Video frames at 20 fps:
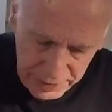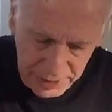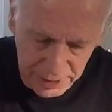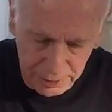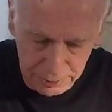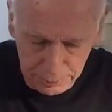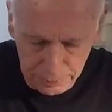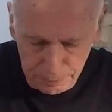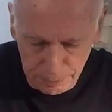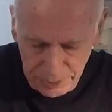
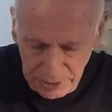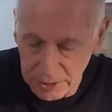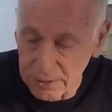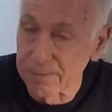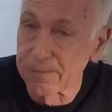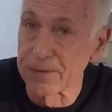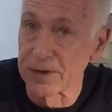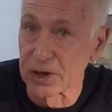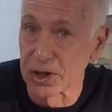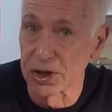how
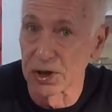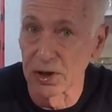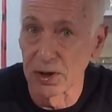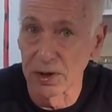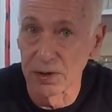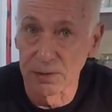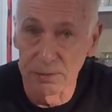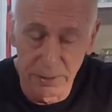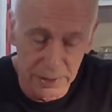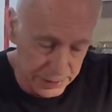beneficial
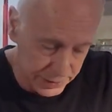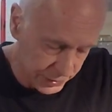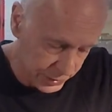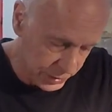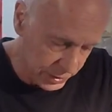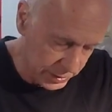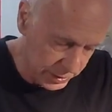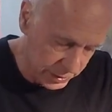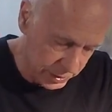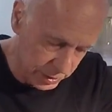it
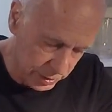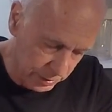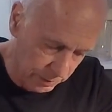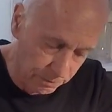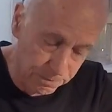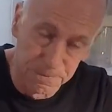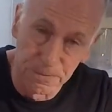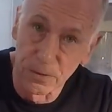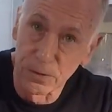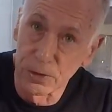was as a
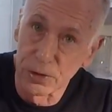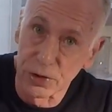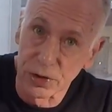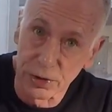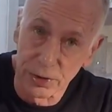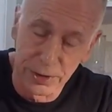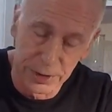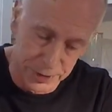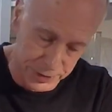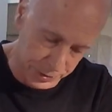food
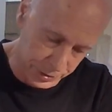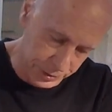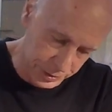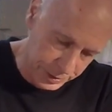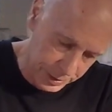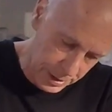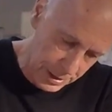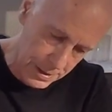source.